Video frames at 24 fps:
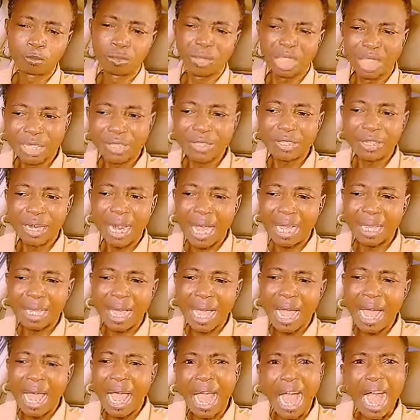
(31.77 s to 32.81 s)
It's like
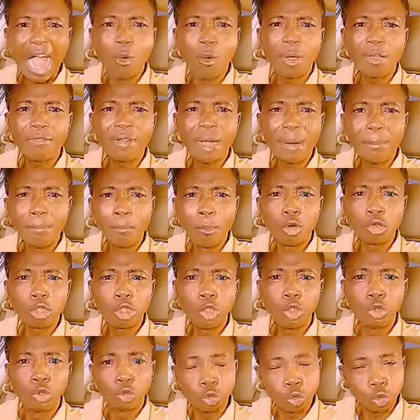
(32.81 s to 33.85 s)
however much
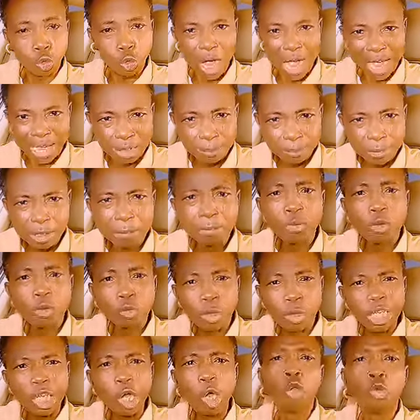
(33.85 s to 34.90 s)
you try, people
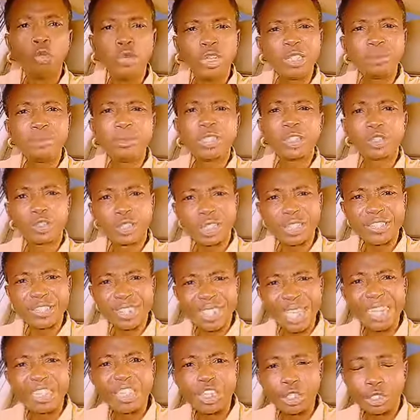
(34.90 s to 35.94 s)
will always
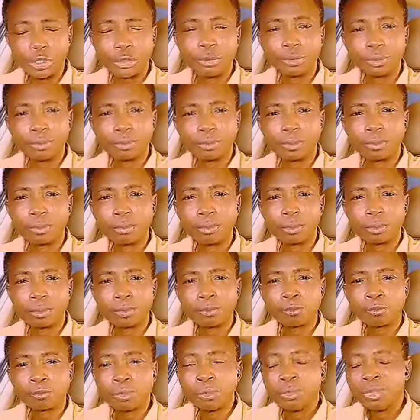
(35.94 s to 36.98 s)
misunderstand you.
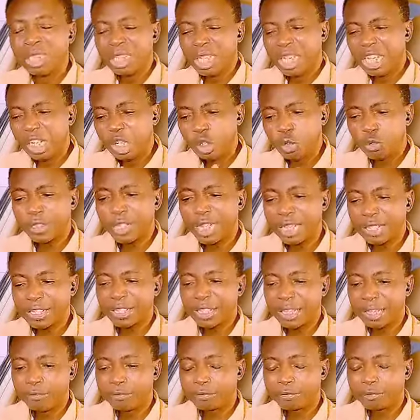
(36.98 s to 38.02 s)
It looks as
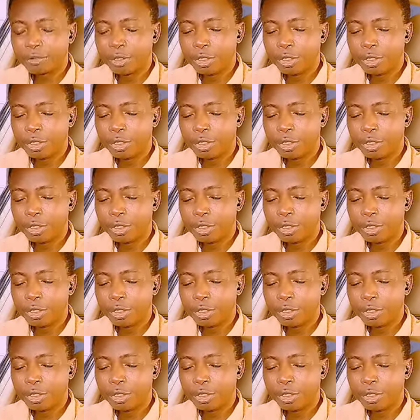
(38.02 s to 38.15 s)
if